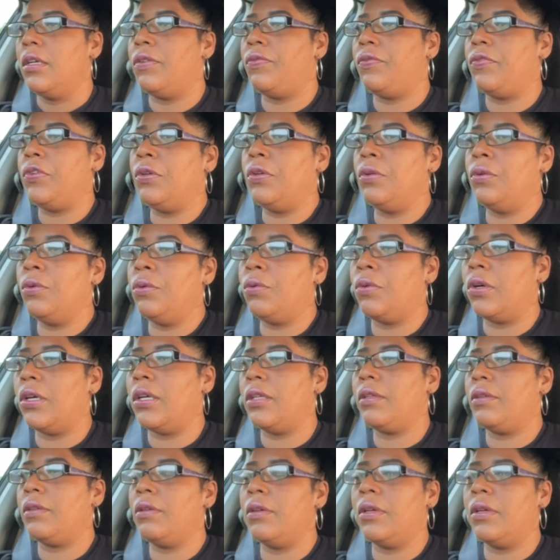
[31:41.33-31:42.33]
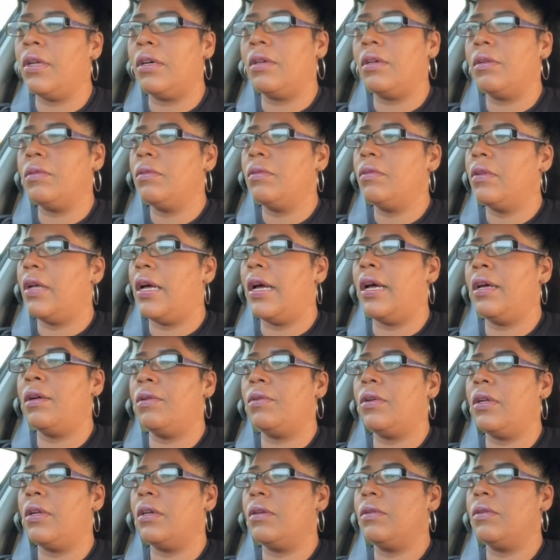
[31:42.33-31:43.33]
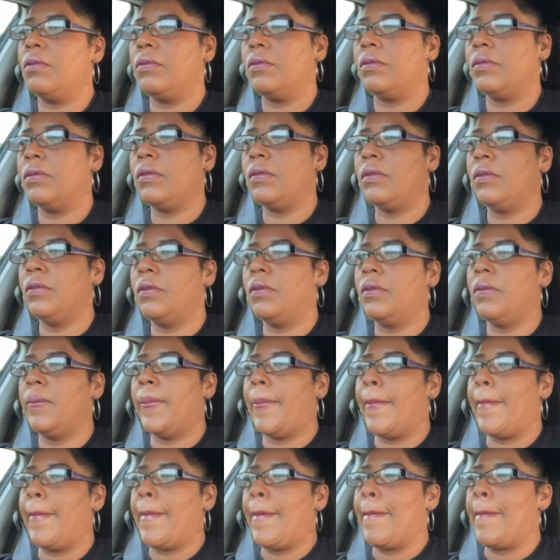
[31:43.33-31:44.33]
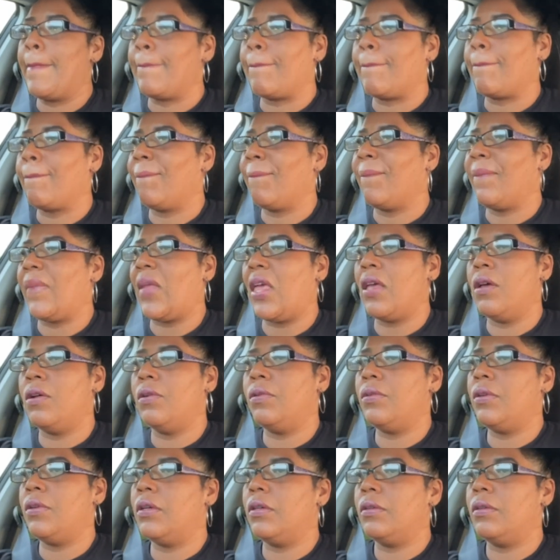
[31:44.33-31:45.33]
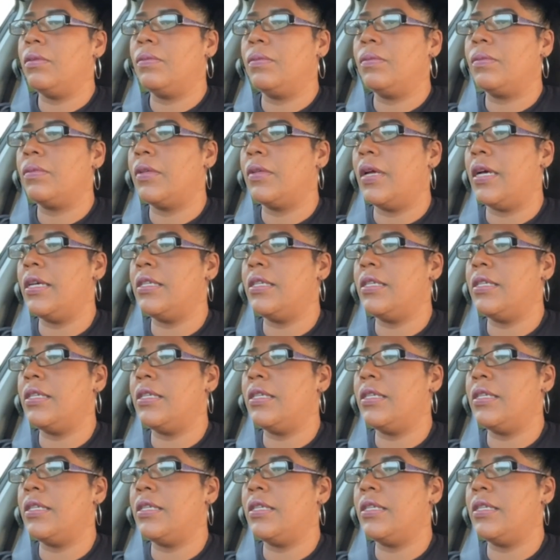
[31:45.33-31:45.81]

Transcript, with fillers: If you, you know, I don't know. I don't know.